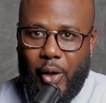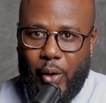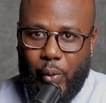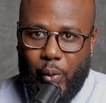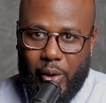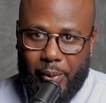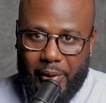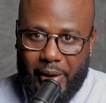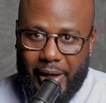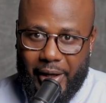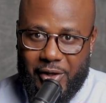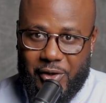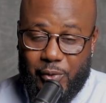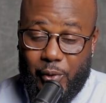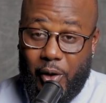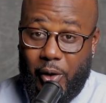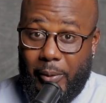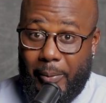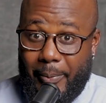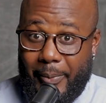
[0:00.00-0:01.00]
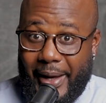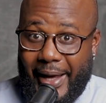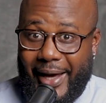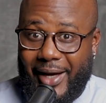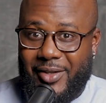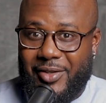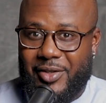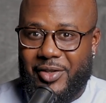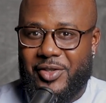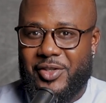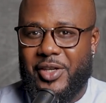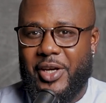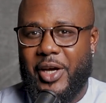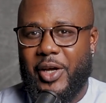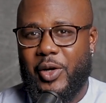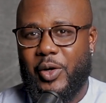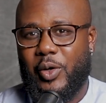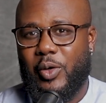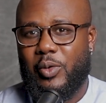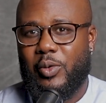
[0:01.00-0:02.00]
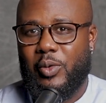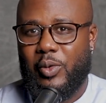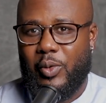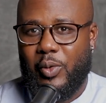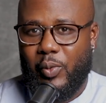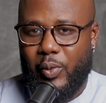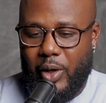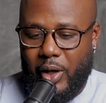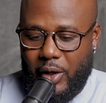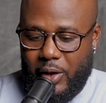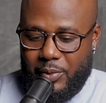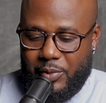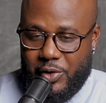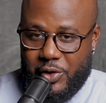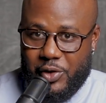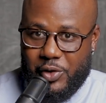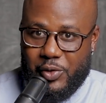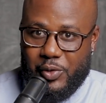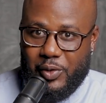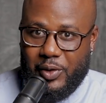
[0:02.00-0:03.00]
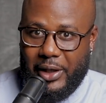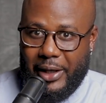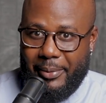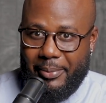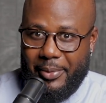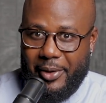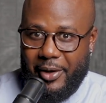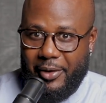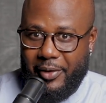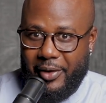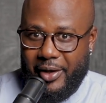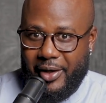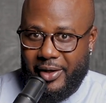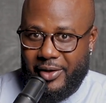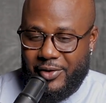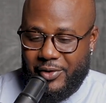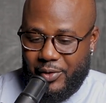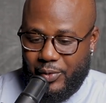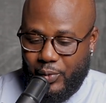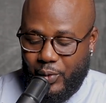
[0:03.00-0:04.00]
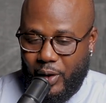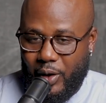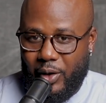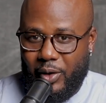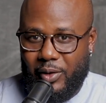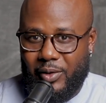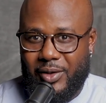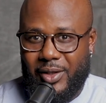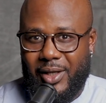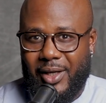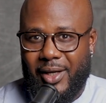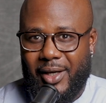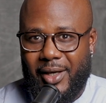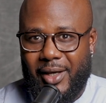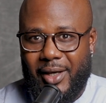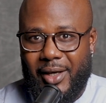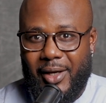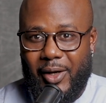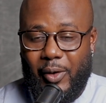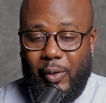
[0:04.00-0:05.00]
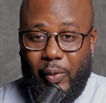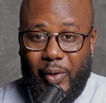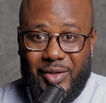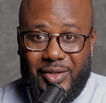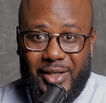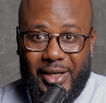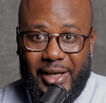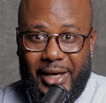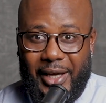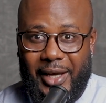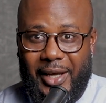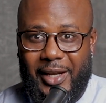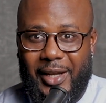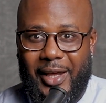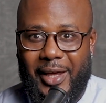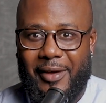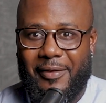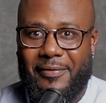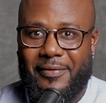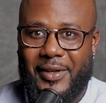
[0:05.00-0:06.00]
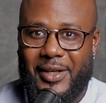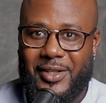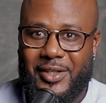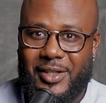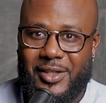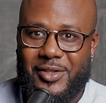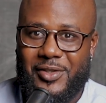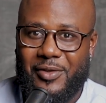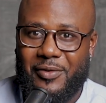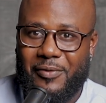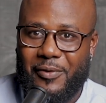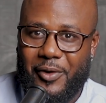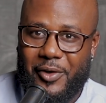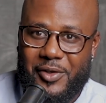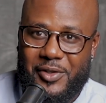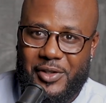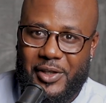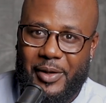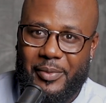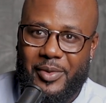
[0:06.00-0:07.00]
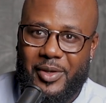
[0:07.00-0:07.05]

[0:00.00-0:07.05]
What up, guys? Welcome back to the channel. Welcome to Liberia, to the world. Once again, if this is your first time